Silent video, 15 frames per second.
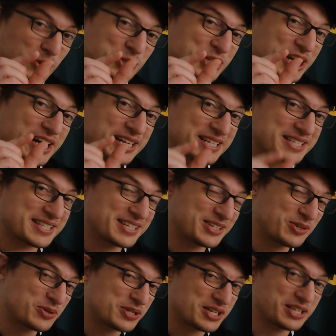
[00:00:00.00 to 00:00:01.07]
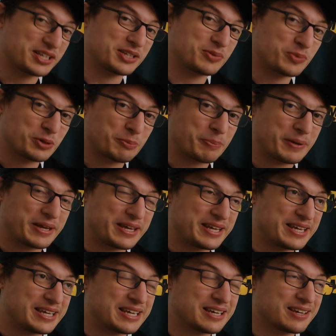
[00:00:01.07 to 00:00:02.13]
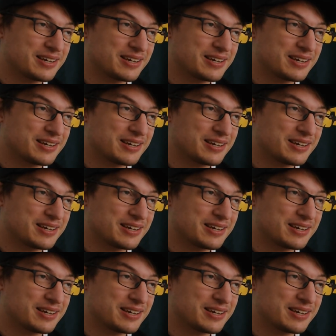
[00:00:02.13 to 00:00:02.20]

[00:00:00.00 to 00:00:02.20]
chance that New Zealand would be